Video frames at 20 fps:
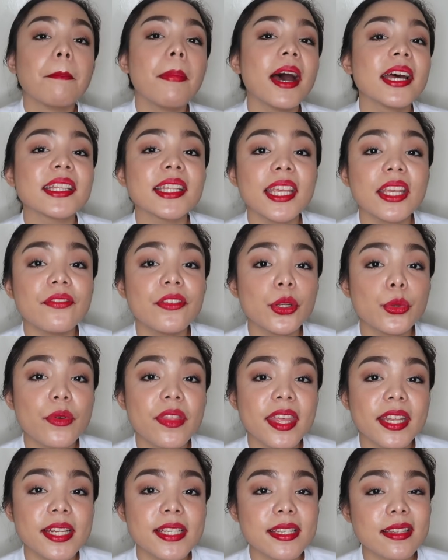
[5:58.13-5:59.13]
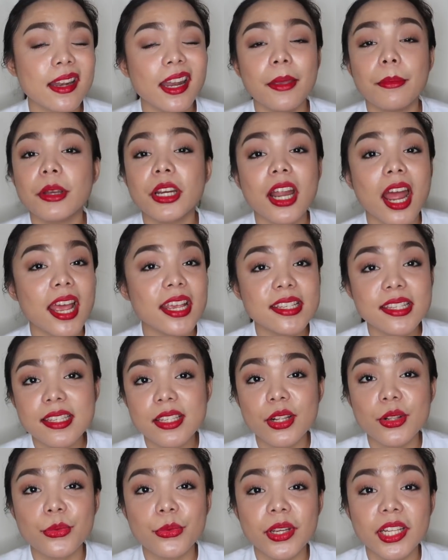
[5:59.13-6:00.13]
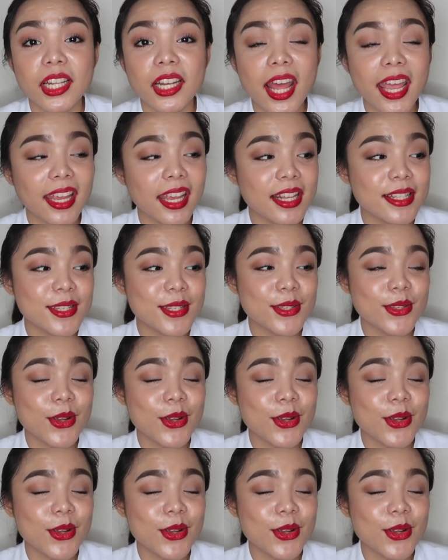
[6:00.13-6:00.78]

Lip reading: But, even with a disclaimer, I still really like it,